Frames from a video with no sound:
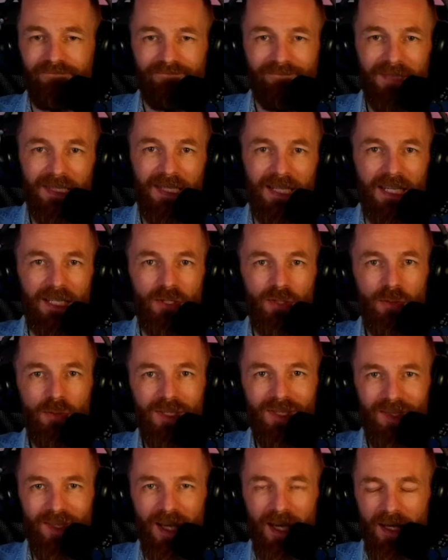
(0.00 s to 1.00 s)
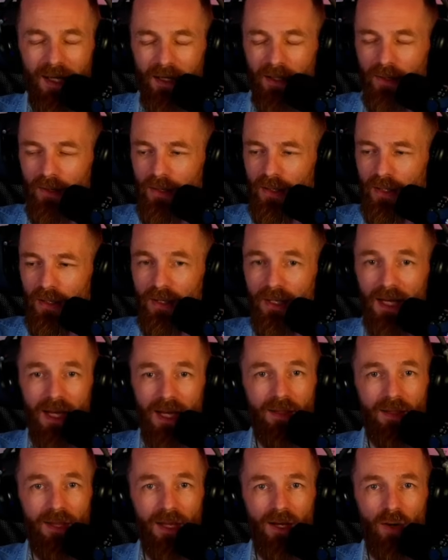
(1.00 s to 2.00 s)
They're two designers. They're
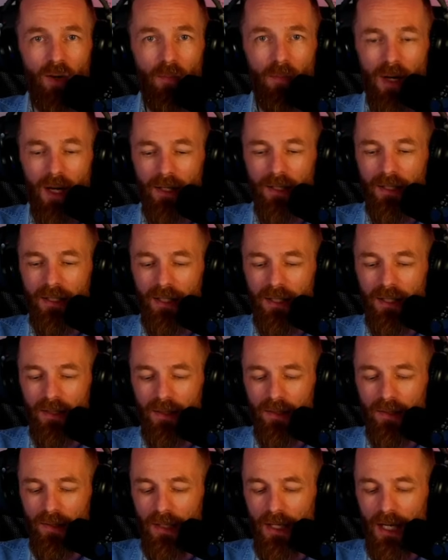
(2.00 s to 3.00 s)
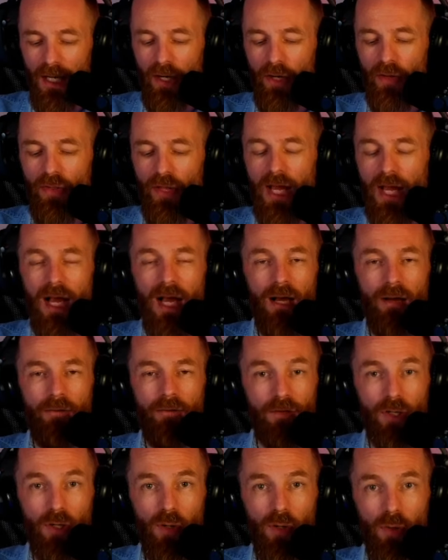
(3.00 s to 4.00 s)
no marketeers. Now, they have
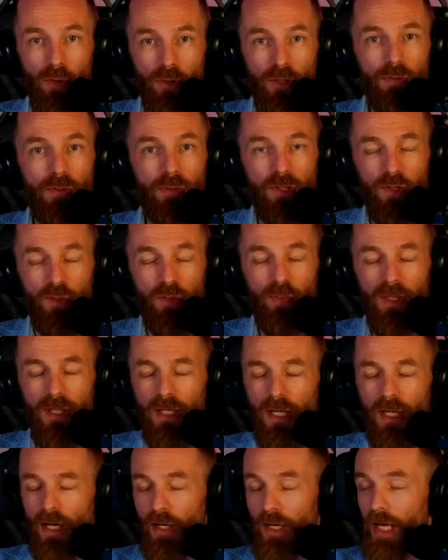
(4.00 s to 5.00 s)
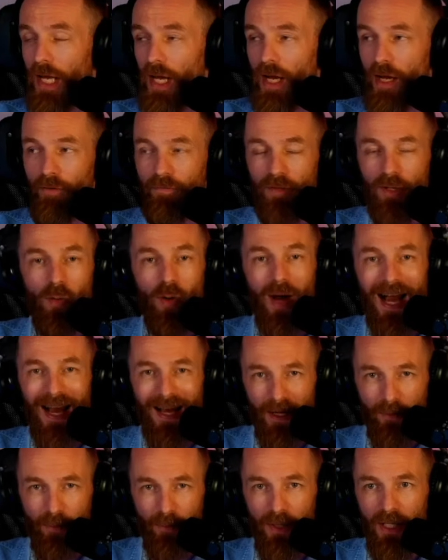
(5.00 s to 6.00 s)
no USP and they have no
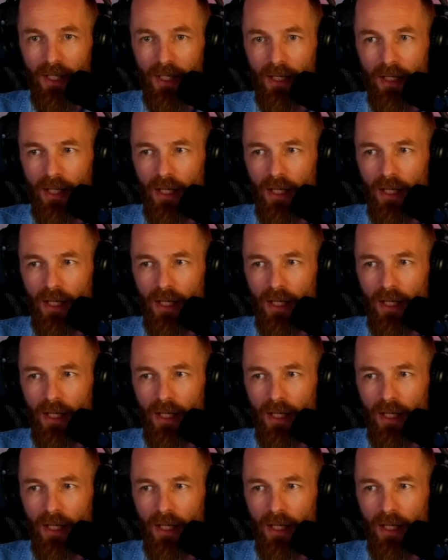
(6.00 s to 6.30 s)
IP,